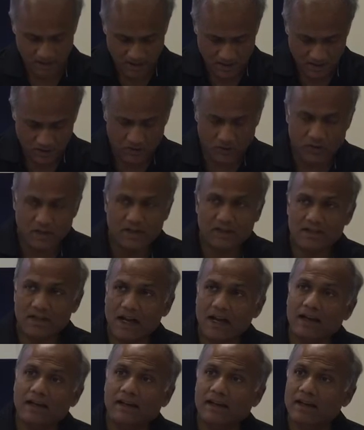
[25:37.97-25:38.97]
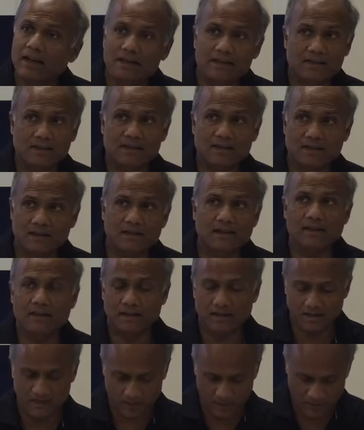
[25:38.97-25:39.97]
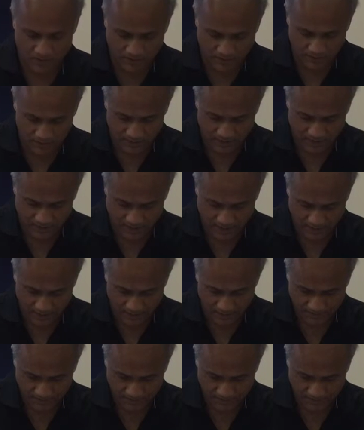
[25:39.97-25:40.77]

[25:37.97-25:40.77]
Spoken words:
So desireless state is a beautiful state.